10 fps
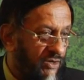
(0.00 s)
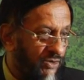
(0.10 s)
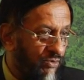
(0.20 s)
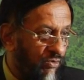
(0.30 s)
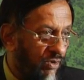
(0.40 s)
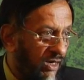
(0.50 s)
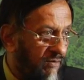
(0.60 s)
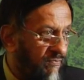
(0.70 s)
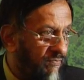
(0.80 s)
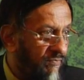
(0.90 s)

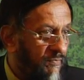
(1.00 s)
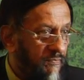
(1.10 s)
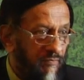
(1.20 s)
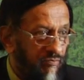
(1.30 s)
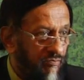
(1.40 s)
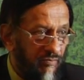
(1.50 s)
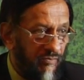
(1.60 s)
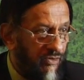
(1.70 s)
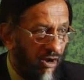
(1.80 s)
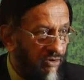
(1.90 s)
to
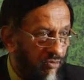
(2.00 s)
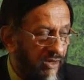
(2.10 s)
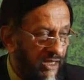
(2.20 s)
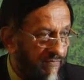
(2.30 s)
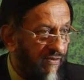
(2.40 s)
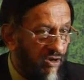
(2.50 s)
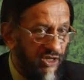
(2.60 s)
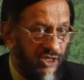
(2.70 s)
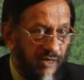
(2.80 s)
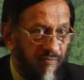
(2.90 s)
not only the
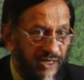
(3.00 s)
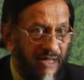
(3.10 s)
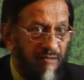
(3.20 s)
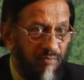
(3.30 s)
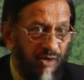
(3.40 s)
forests themselves,